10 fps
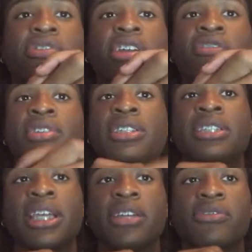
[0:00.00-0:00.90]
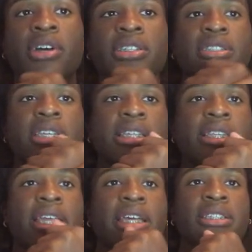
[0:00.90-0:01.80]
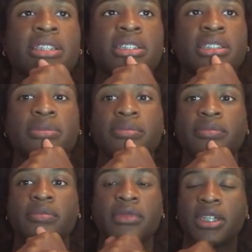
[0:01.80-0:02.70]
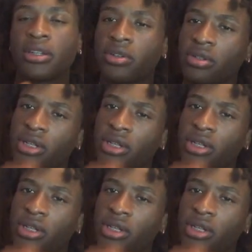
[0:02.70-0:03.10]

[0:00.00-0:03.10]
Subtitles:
you're having these negative thoughts, things like that, just, you know,